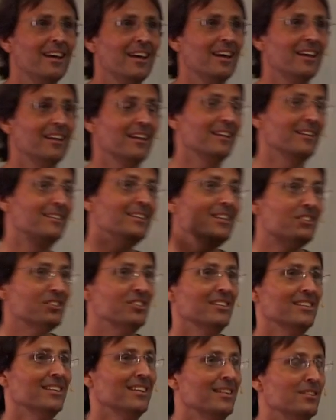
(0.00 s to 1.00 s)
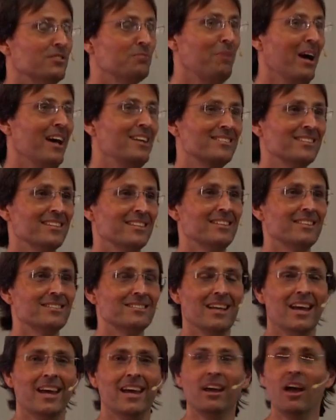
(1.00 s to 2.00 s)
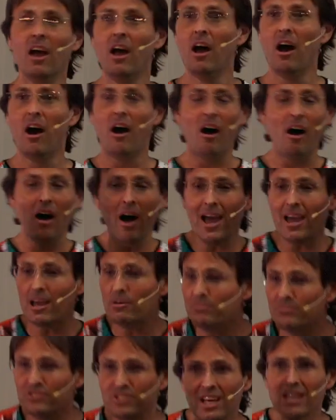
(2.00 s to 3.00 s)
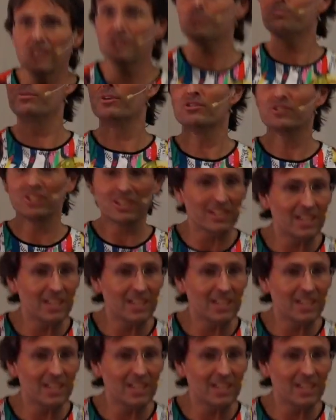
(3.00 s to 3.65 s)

And an addiction is basically saying, I am desperate to